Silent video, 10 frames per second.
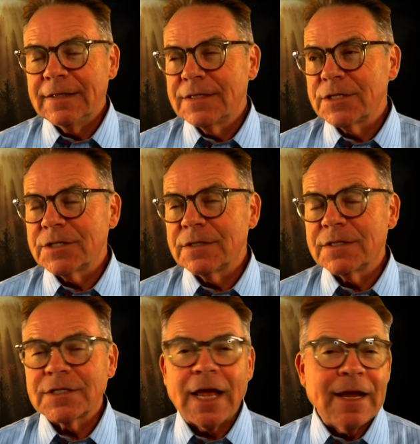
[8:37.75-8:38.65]
just
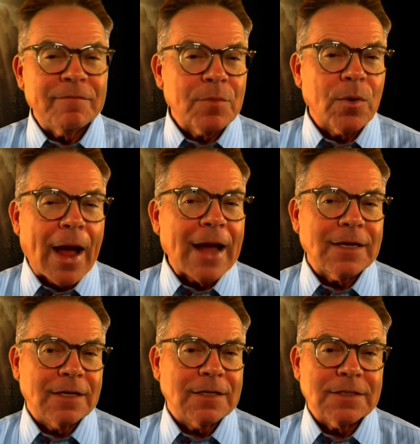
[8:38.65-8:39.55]
saved
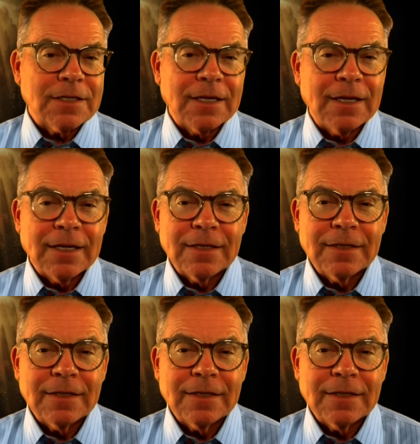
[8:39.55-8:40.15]
miraculously.